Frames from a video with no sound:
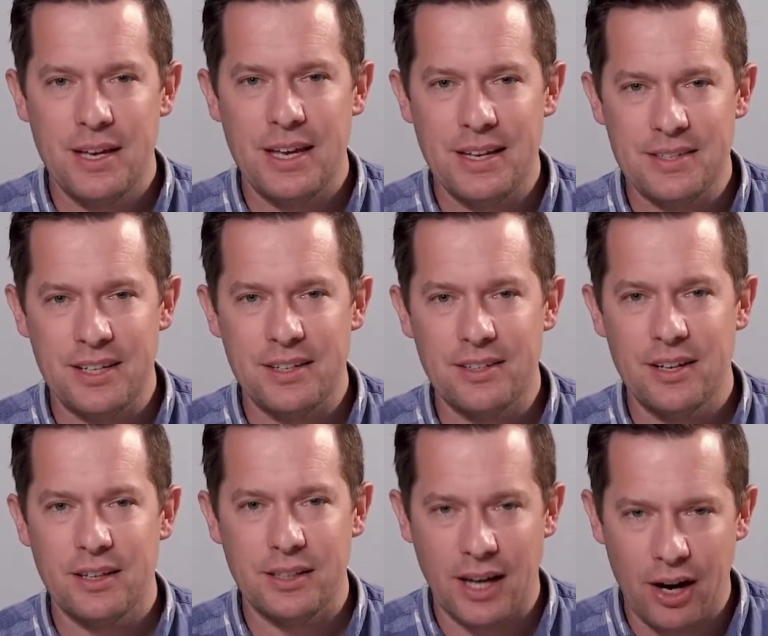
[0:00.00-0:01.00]
Is it
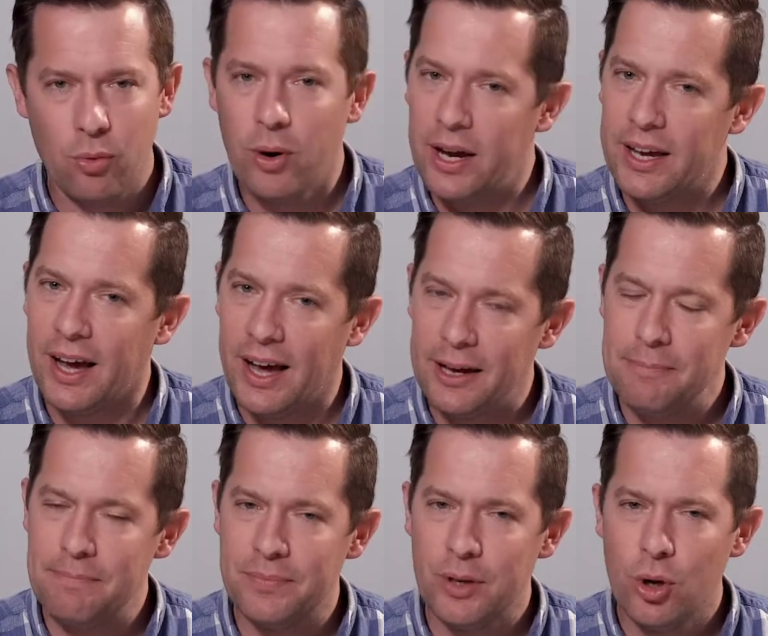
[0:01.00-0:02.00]
Yahweh
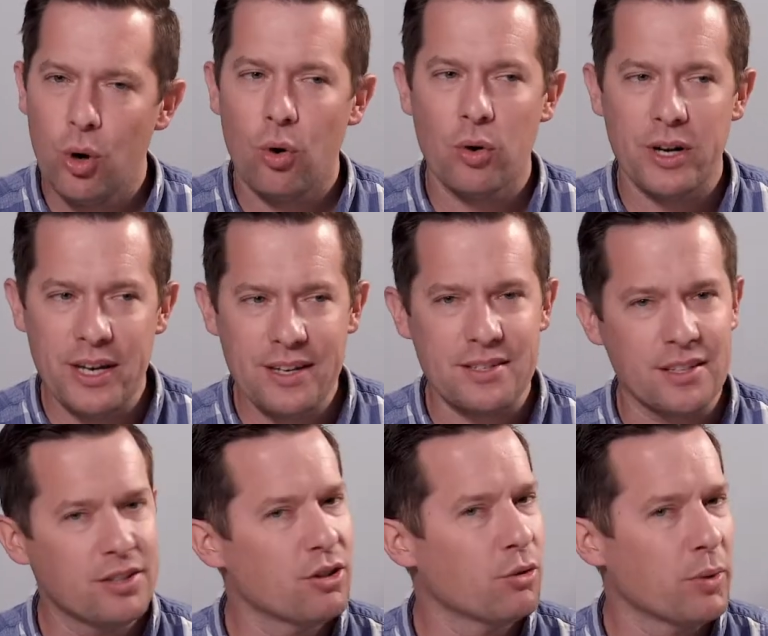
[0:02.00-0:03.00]
God, or is
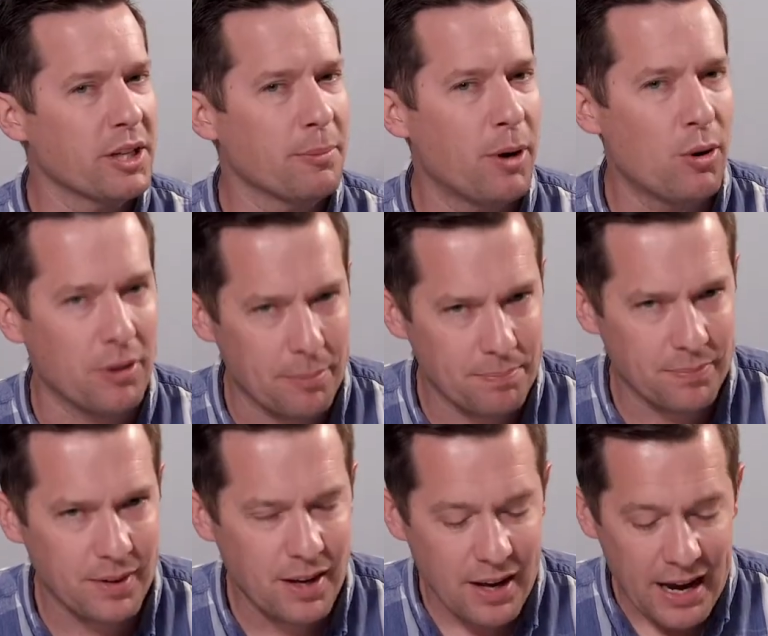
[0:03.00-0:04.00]
it Rehoboam?
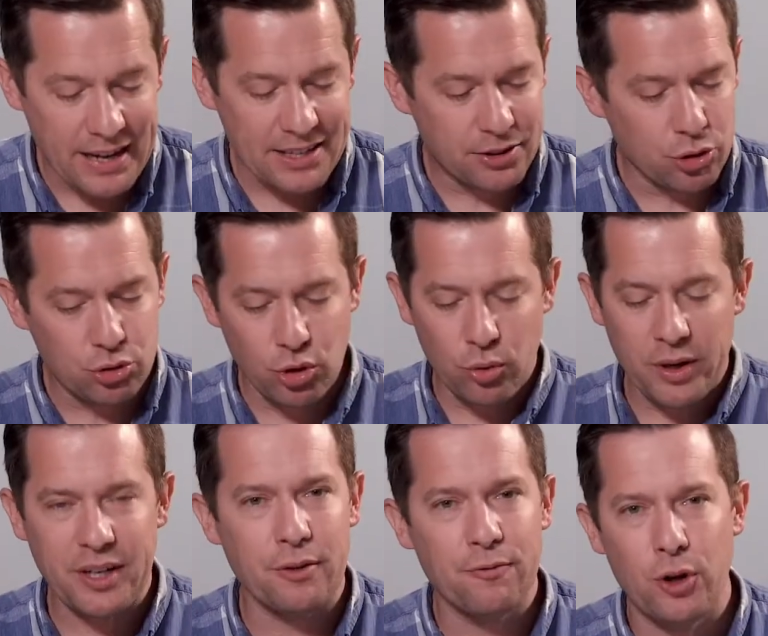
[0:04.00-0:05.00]
And as the
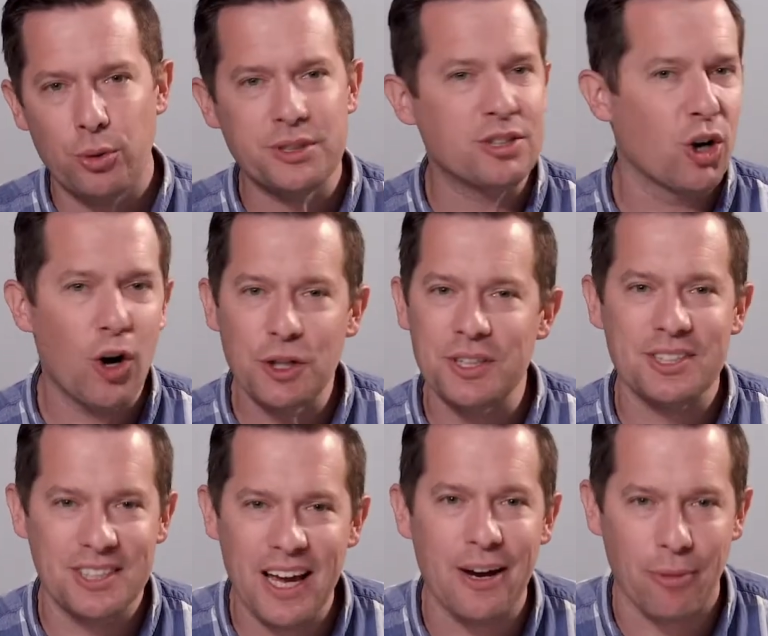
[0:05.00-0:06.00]
story unfolds, it's hard to
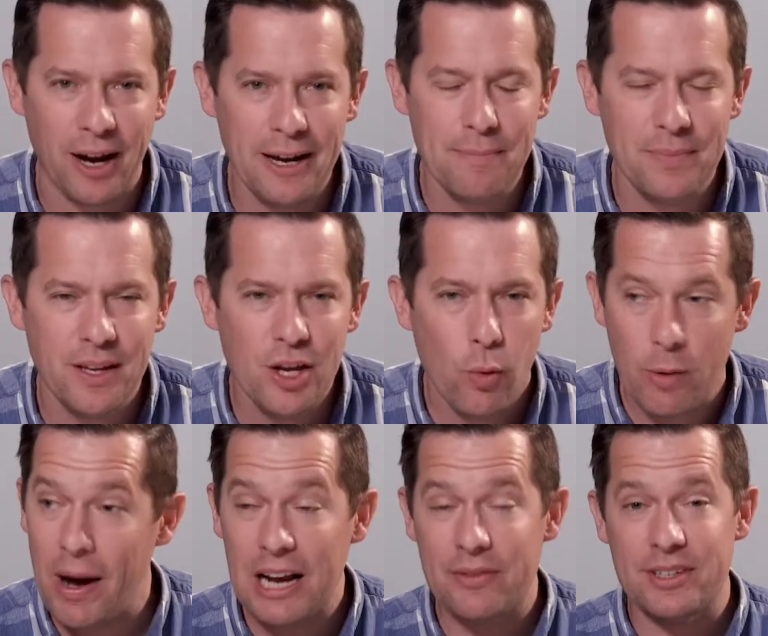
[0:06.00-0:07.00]
say, right? We
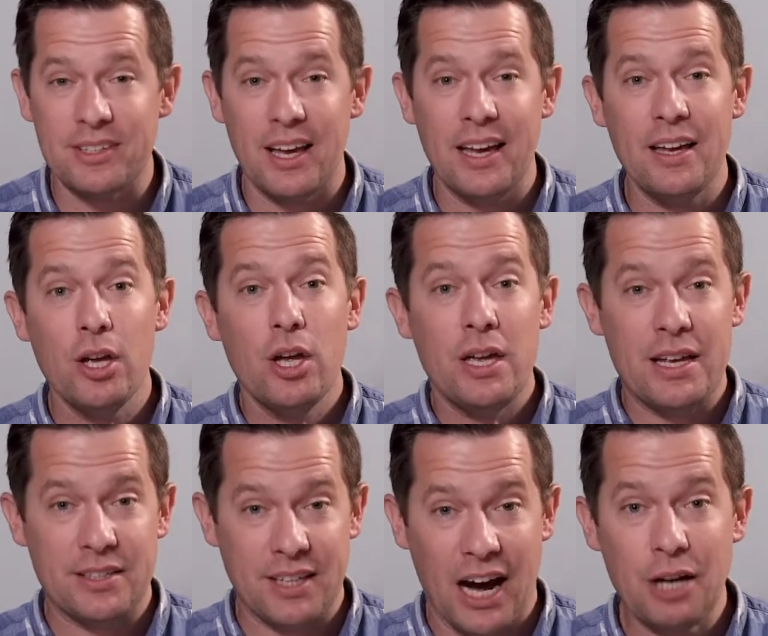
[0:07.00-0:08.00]
might even say,
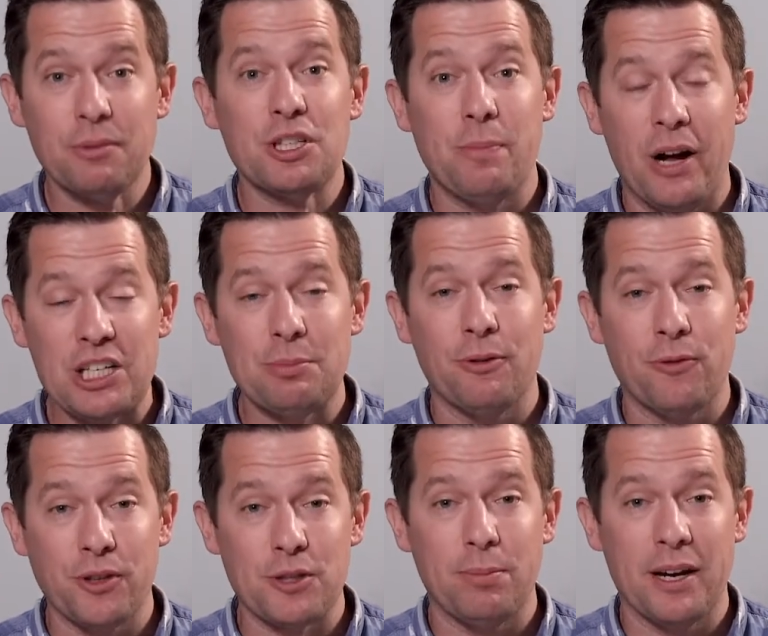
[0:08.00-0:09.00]
is God responsible
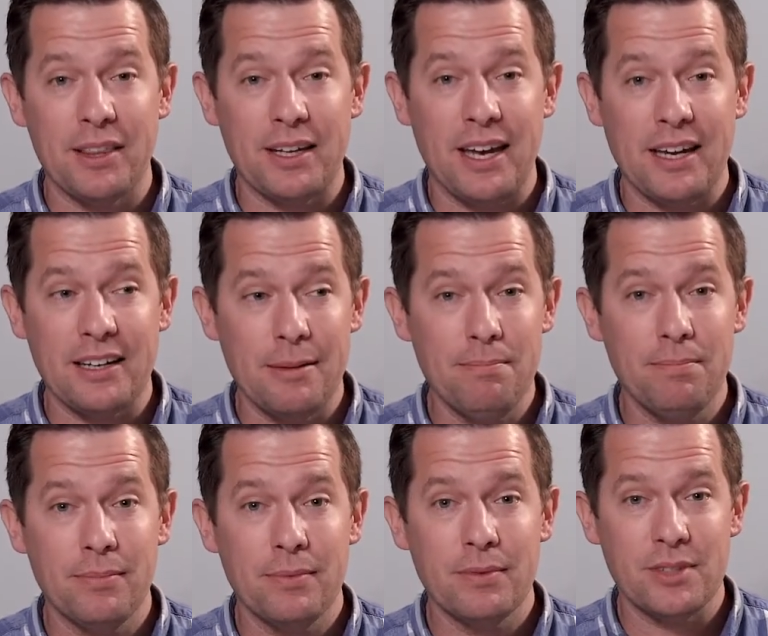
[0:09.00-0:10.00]
for the split of the kingdom,
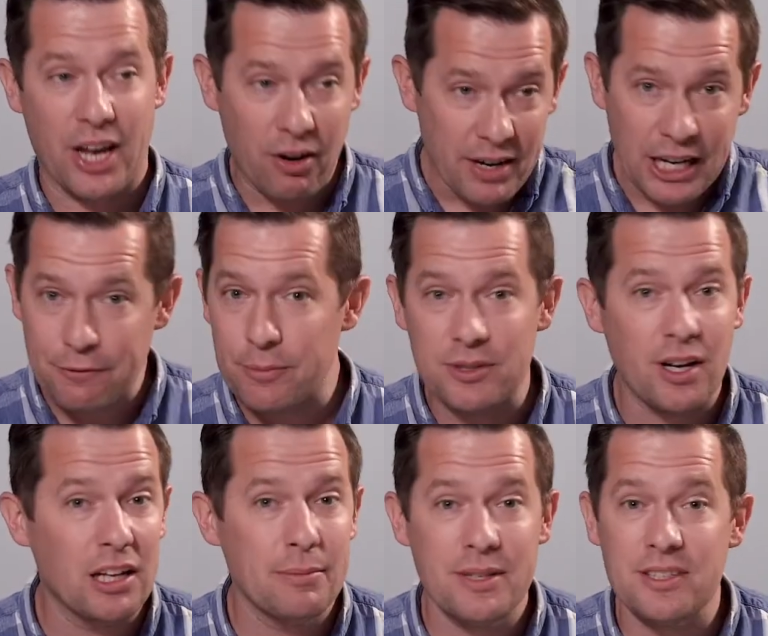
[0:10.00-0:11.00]
tearing it from
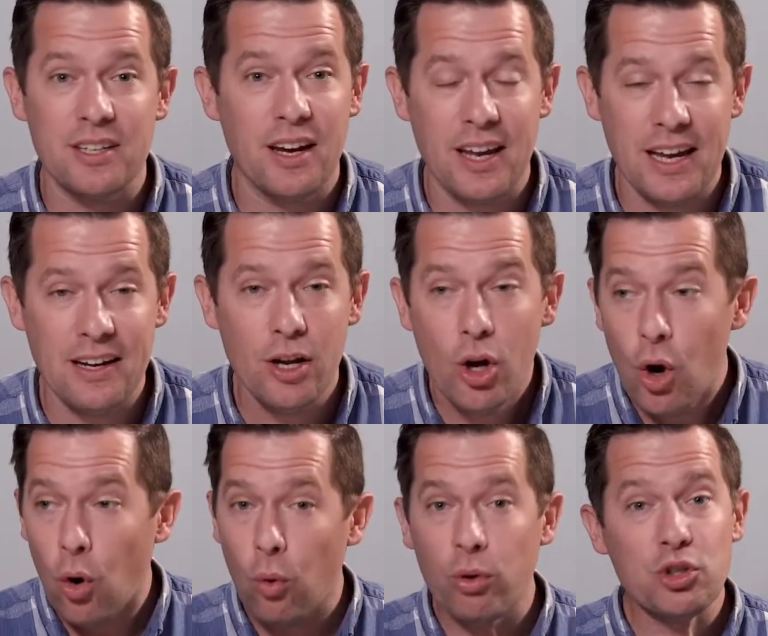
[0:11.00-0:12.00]
Solomon's son hand?
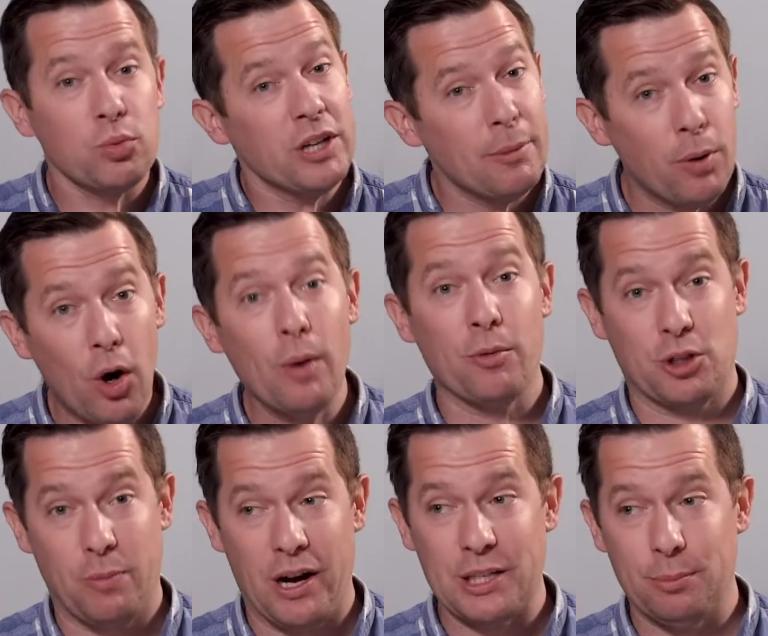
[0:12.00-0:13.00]
Or is Rehoboam
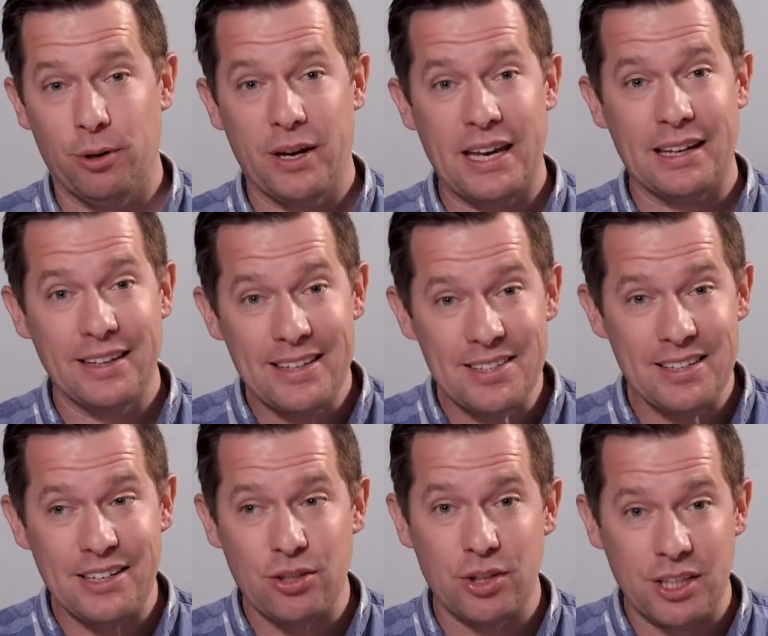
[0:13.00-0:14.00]
responsible in
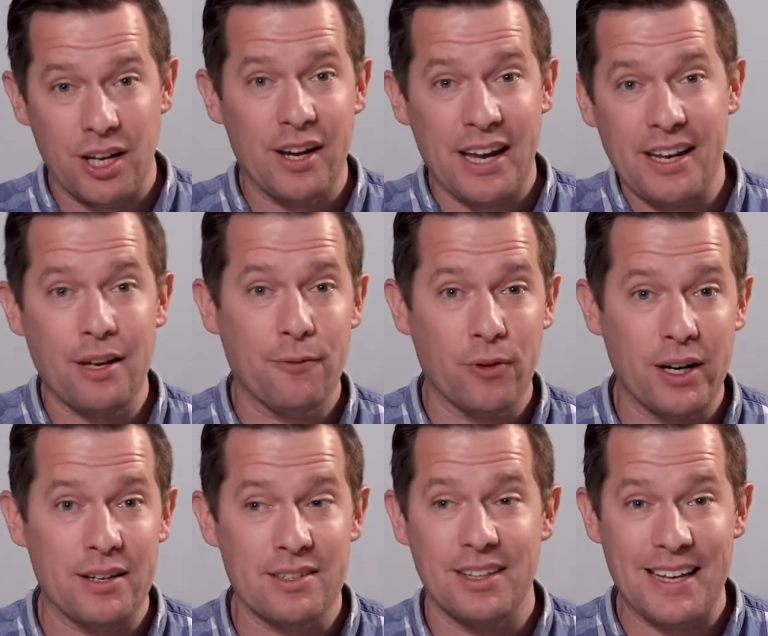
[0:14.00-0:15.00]
listening to the young idiot
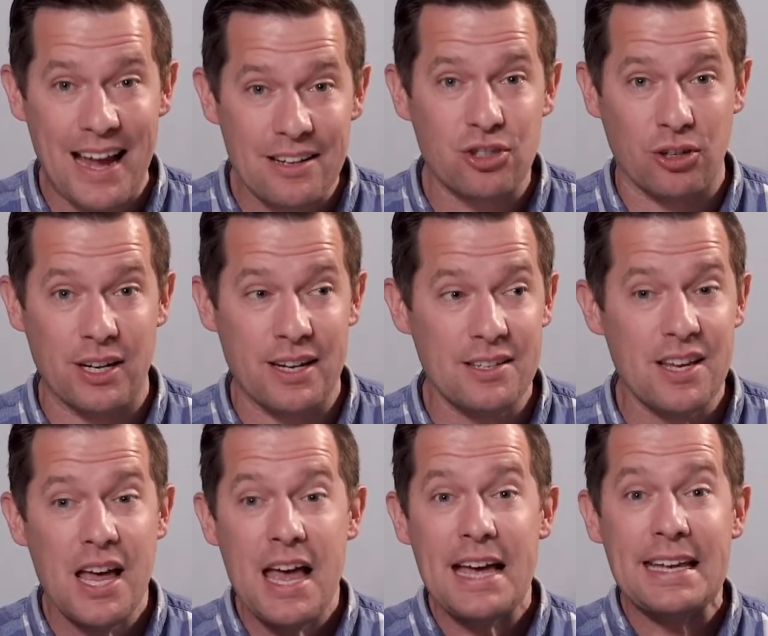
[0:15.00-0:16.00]
friends? The answer is
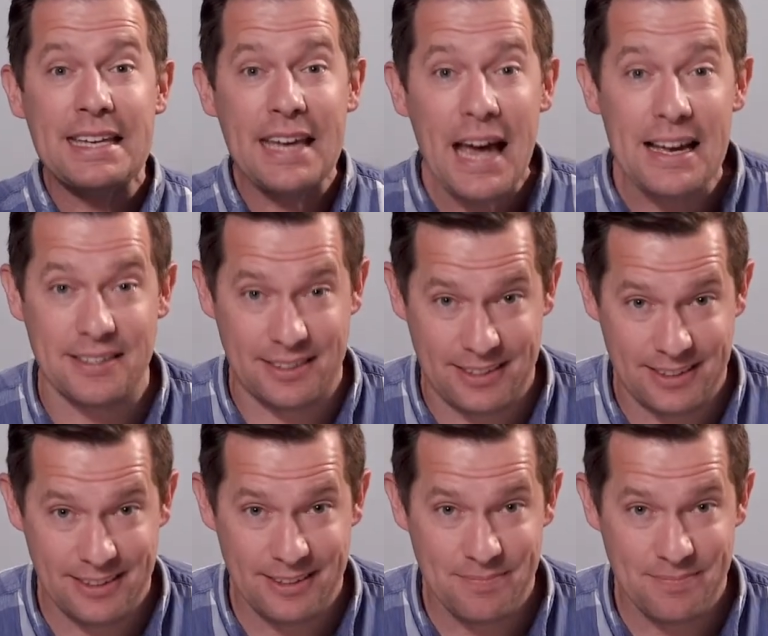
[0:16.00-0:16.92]
yes.